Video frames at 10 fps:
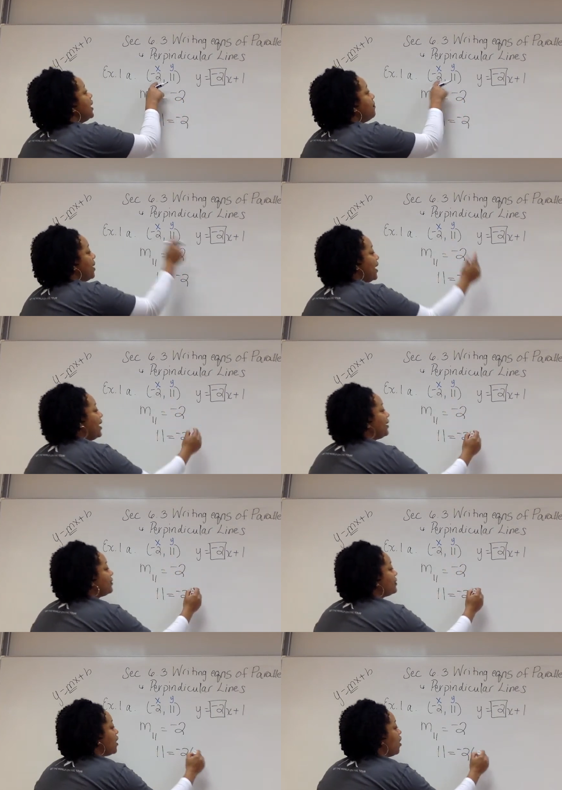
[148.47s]
my x
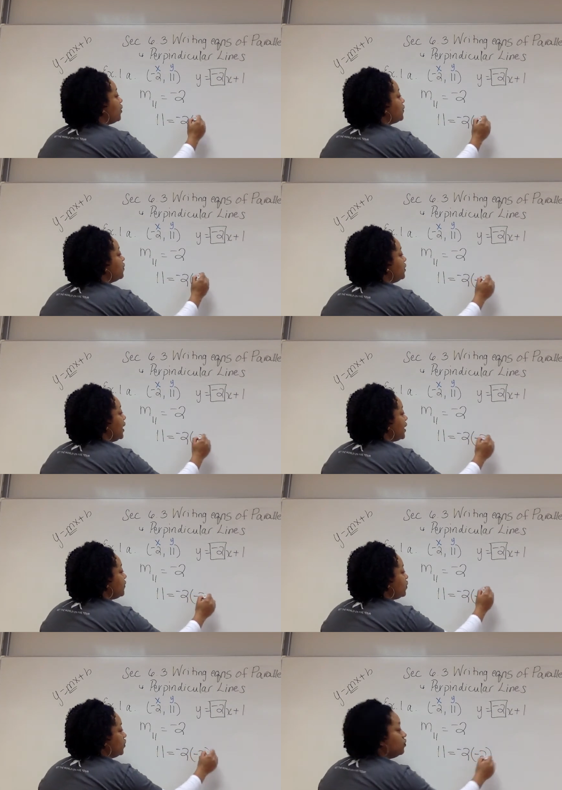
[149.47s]
is also
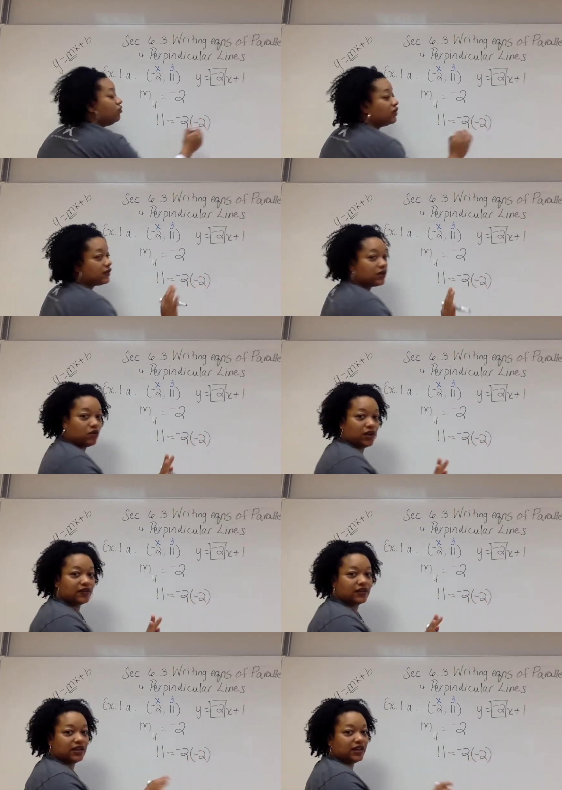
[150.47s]
-2, just a
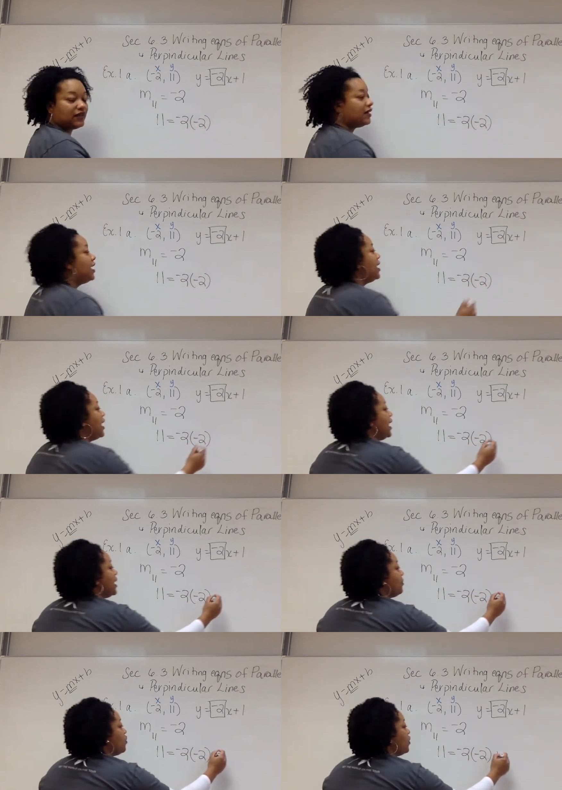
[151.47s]
coincidence, and
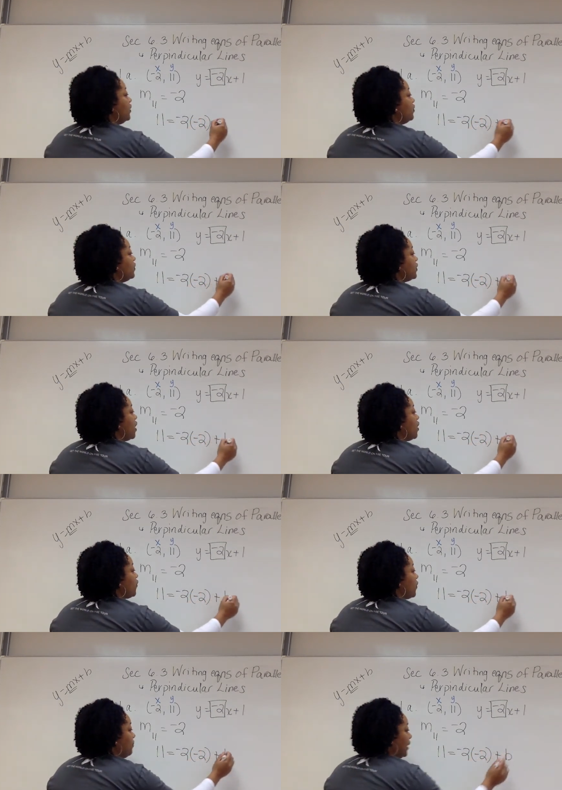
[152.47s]
I'm going to
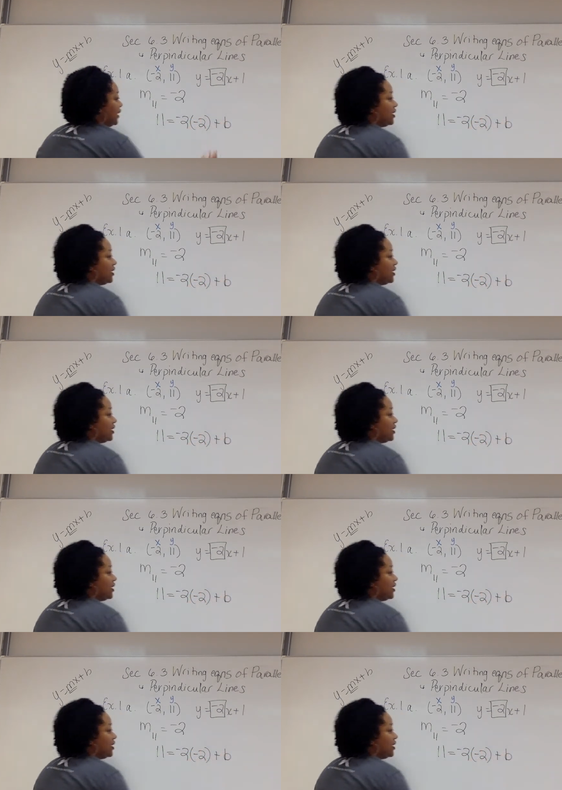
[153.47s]
solve for b.